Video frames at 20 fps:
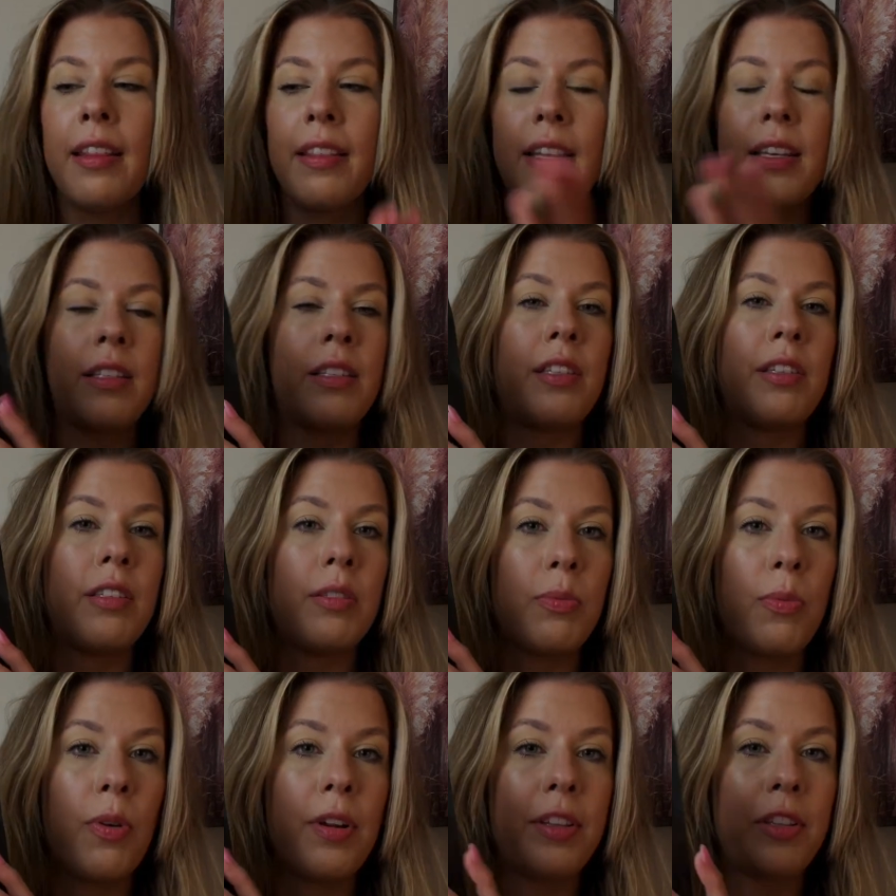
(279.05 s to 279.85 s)
This
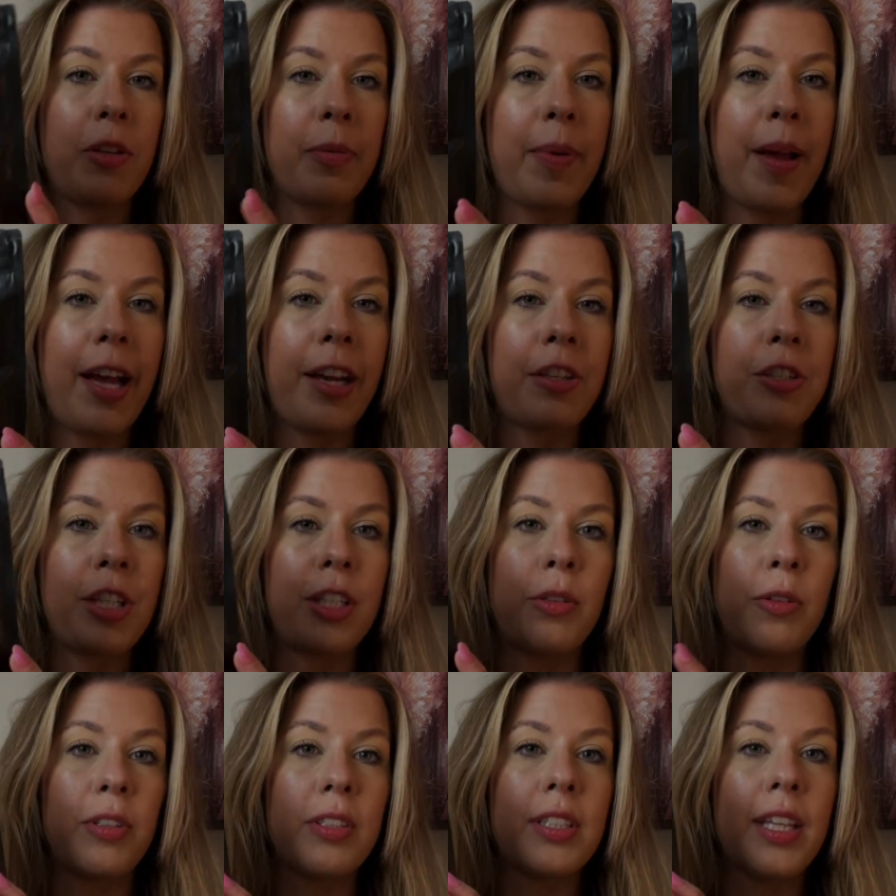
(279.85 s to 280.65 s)
is what their
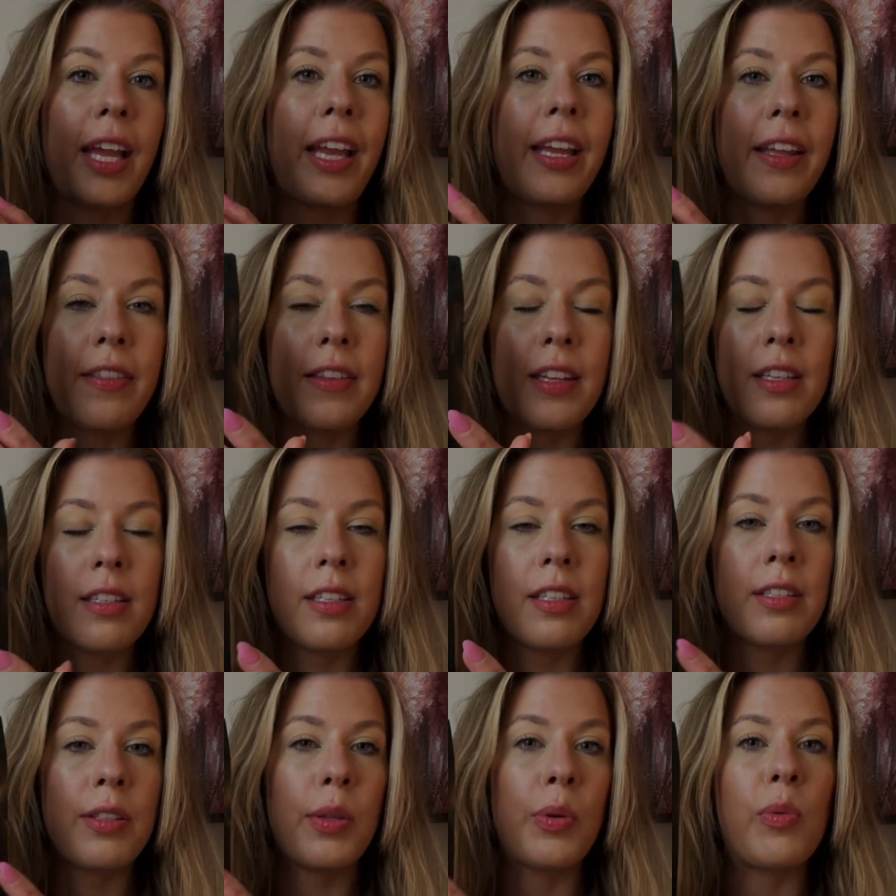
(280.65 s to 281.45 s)
packaging looks like, and
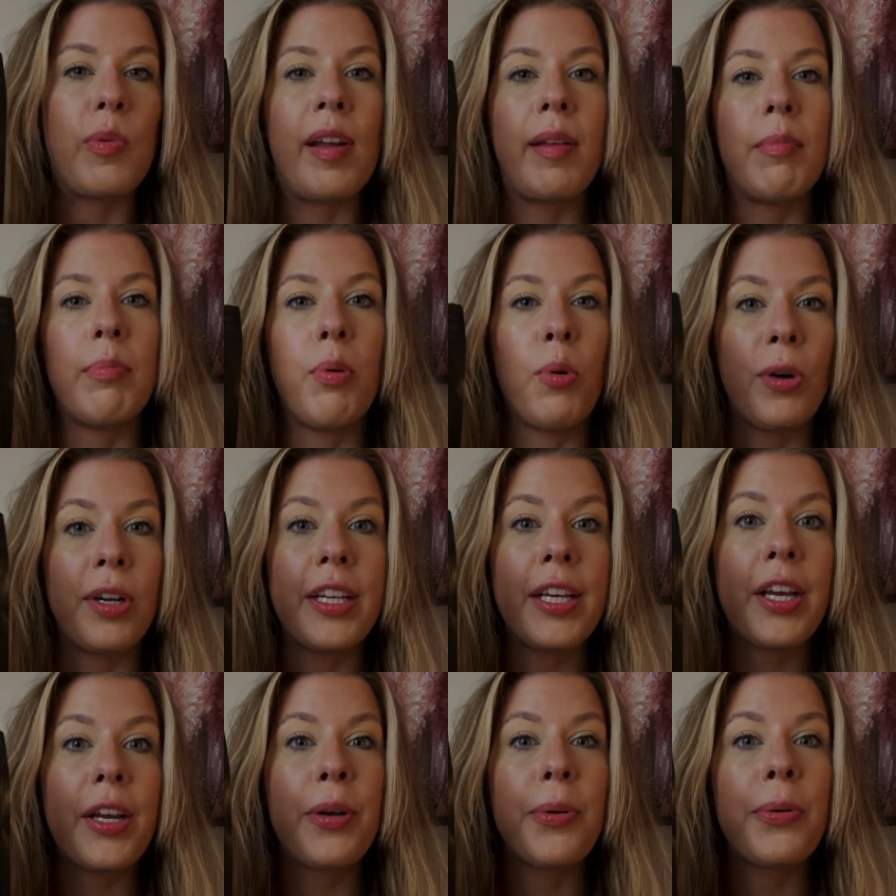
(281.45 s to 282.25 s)
this is the Red
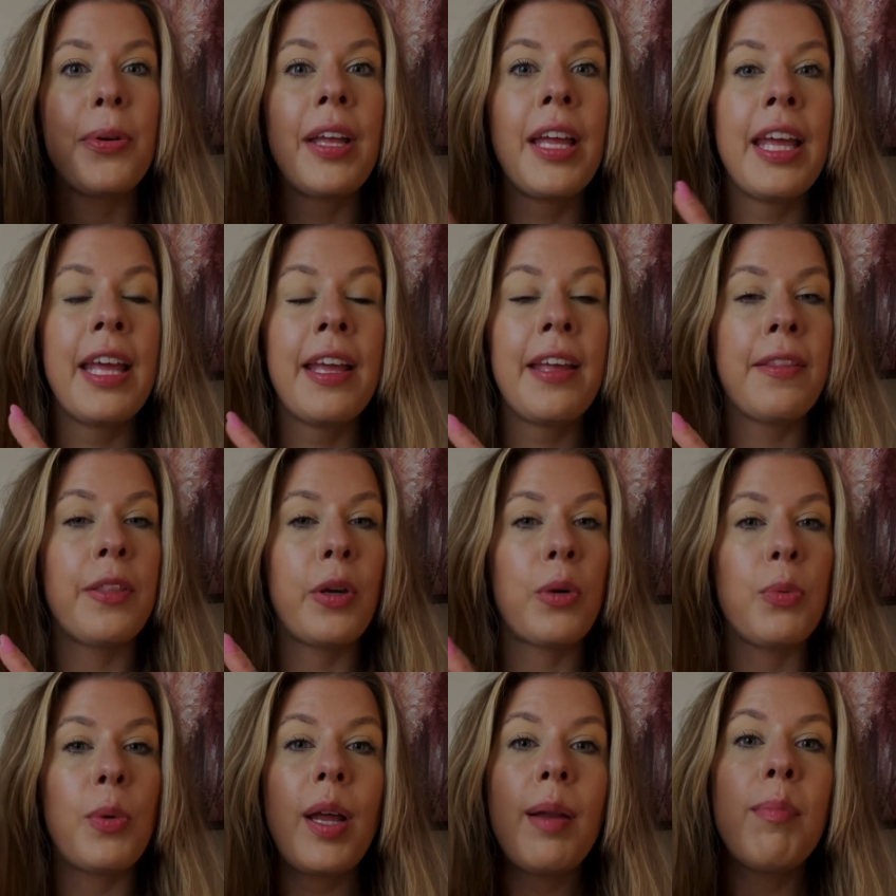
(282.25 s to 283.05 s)
Borneo.
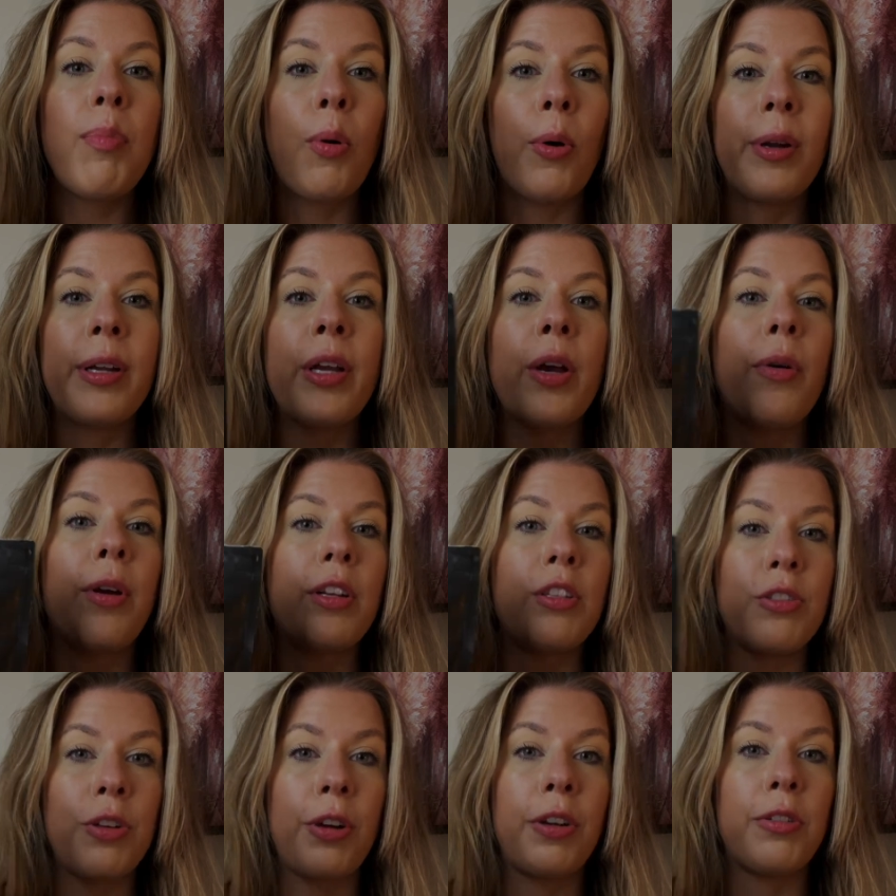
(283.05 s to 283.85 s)
Their Red Borneo
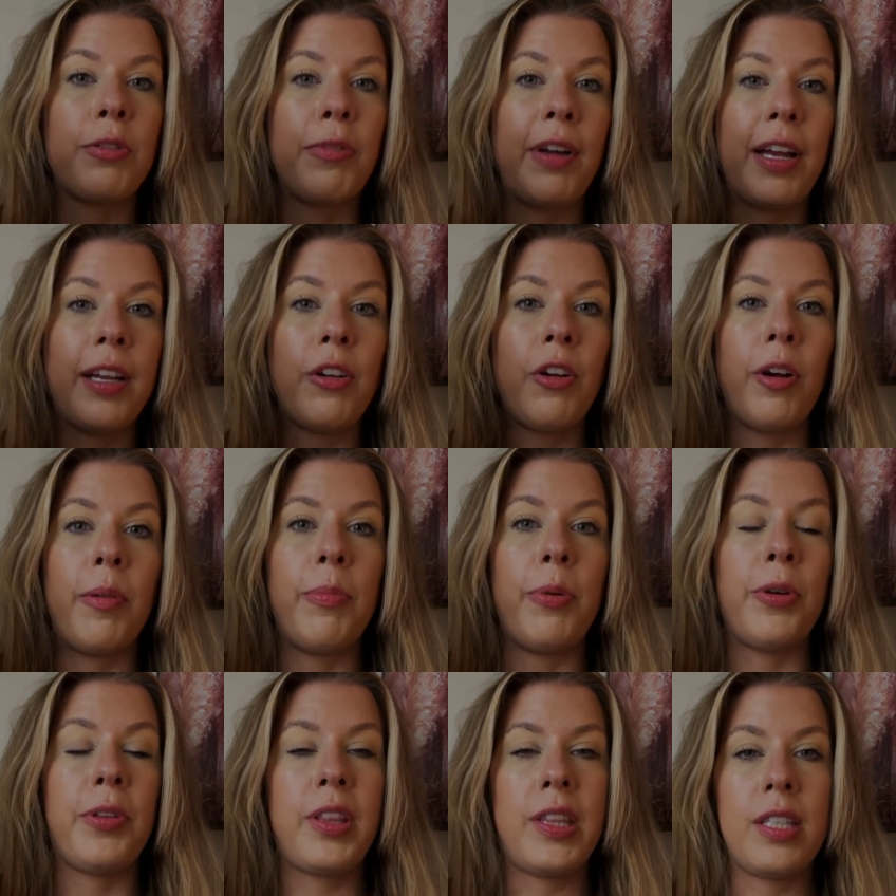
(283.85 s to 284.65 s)
and Dark Red are
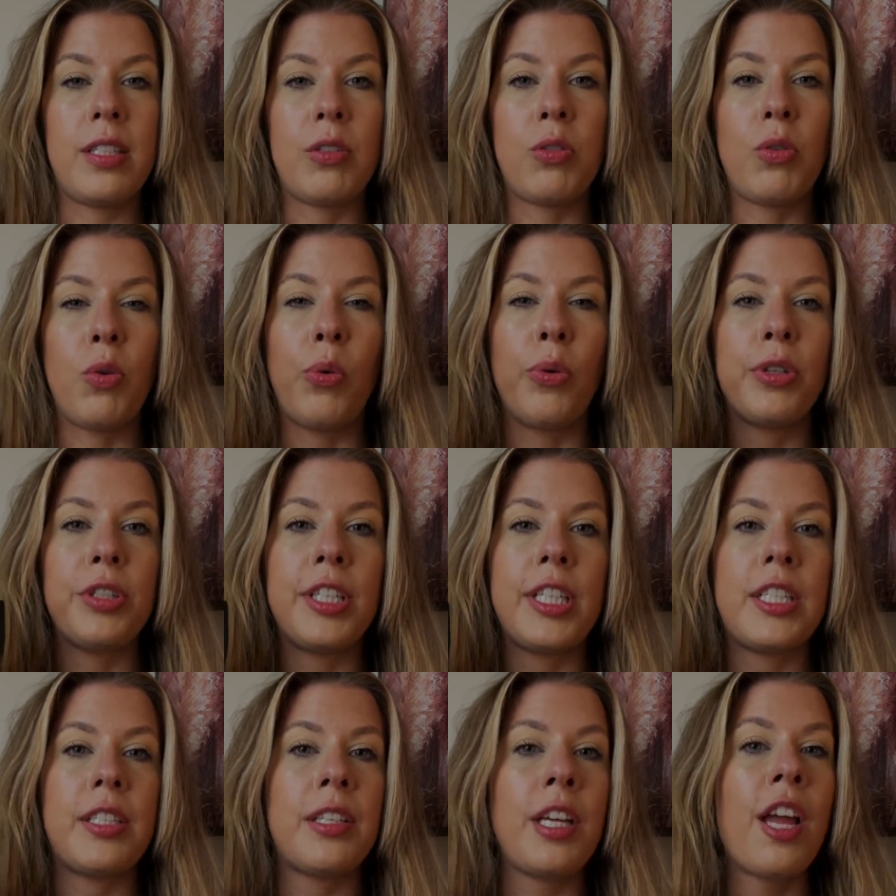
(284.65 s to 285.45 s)
both these
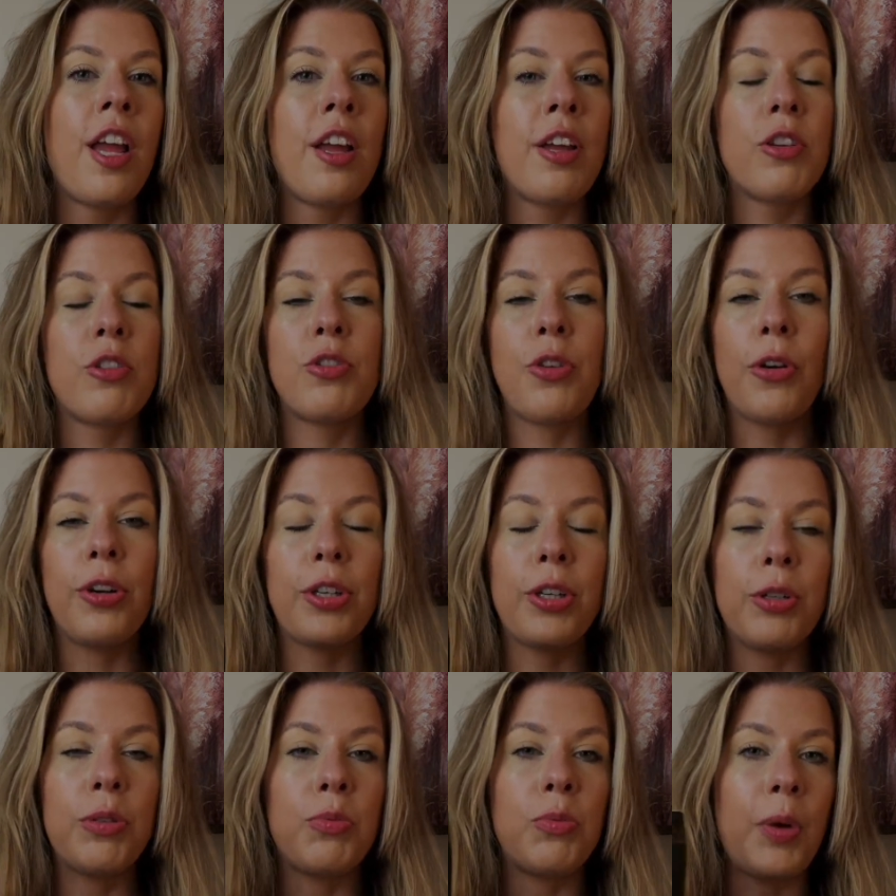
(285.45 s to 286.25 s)
gorgeous
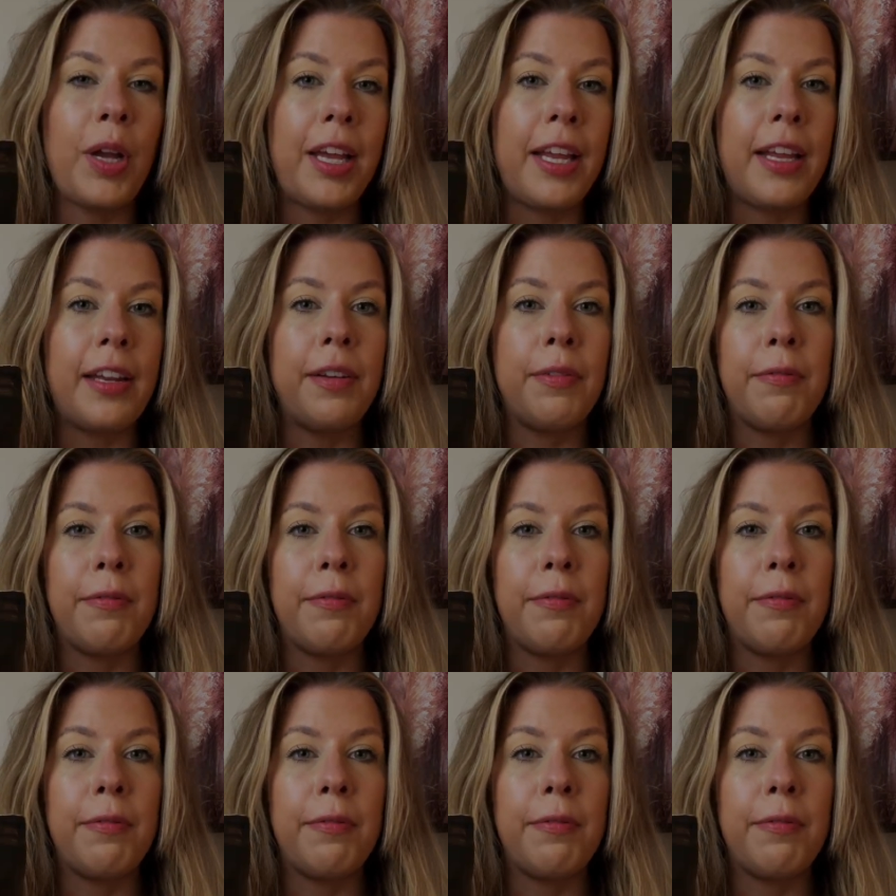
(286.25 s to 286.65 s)
darker red